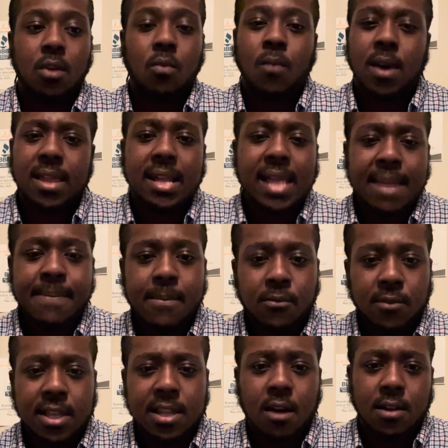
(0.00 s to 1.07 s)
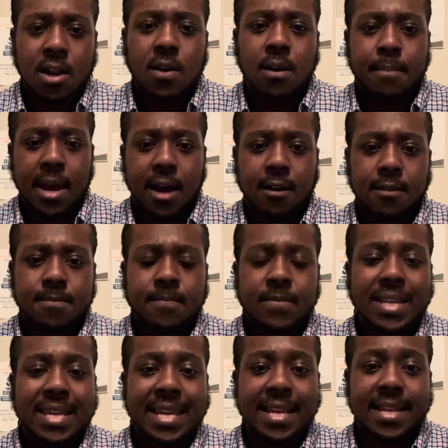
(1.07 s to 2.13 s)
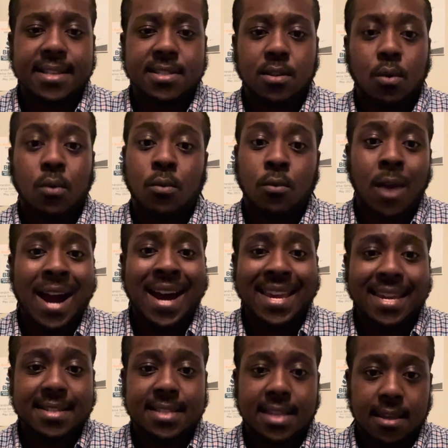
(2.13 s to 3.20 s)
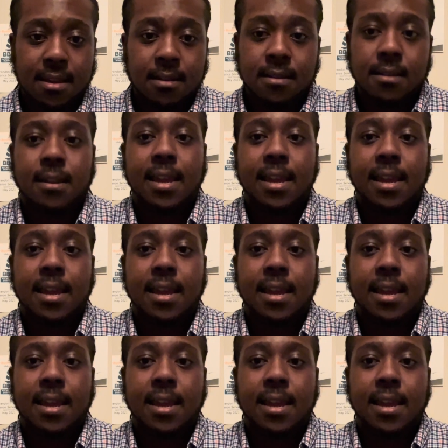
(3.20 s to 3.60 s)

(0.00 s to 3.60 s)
one that a lot of people really don't know about is rioting,